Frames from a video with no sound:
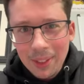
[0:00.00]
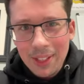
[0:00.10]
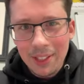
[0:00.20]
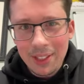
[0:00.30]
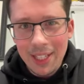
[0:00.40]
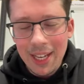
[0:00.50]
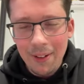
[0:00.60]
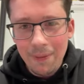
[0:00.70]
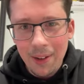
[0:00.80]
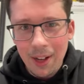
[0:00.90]
to see
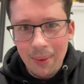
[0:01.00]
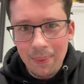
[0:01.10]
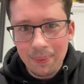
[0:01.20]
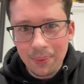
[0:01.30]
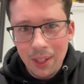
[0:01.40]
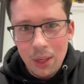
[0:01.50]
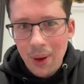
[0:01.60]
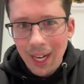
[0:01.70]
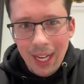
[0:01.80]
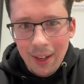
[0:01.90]
if um, you
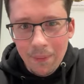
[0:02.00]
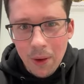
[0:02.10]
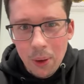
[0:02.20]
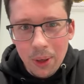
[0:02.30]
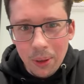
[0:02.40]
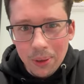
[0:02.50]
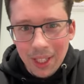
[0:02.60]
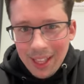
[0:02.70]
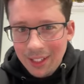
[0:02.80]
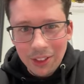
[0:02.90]
had any photos
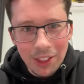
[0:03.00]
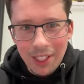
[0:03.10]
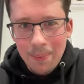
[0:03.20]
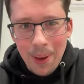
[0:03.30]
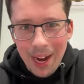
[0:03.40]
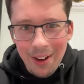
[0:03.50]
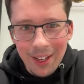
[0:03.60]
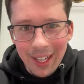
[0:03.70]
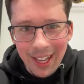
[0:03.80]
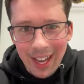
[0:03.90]
and they're just
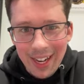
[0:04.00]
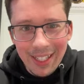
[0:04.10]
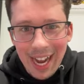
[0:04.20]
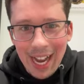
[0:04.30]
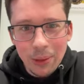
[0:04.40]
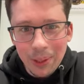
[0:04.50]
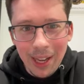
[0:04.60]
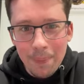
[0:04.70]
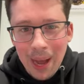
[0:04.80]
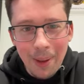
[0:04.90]
comparing it and guys would
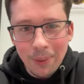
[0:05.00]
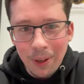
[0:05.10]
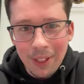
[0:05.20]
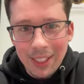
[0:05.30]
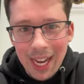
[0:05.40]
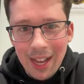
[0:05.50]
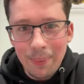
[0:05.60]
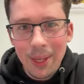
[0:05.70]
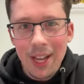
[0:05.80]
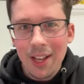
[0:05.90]
get popped all the time